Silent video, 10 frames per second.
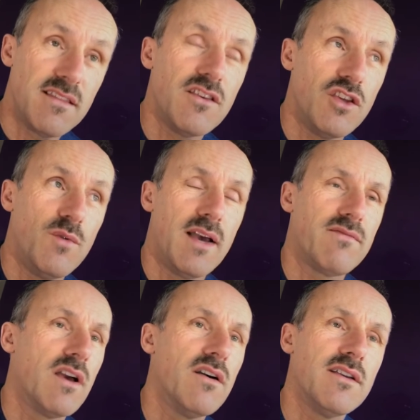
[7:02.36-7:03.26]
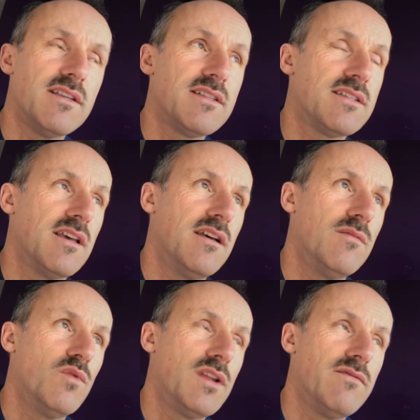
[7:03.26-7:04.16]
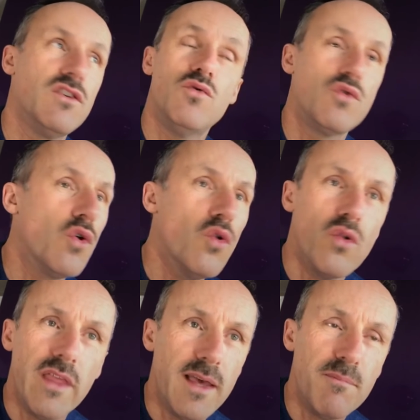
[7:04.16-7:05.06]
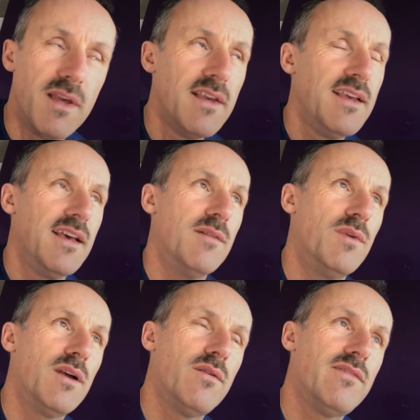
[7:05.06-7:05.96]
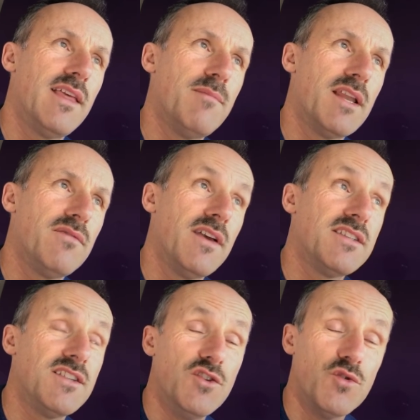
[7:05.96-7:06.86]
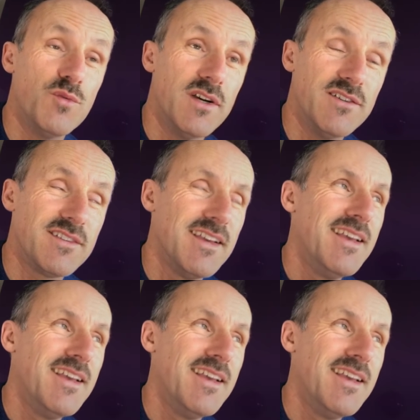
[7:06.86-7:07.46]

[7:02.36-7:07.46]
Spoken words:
that you have guides, whatever you call them, however they manifest in your world,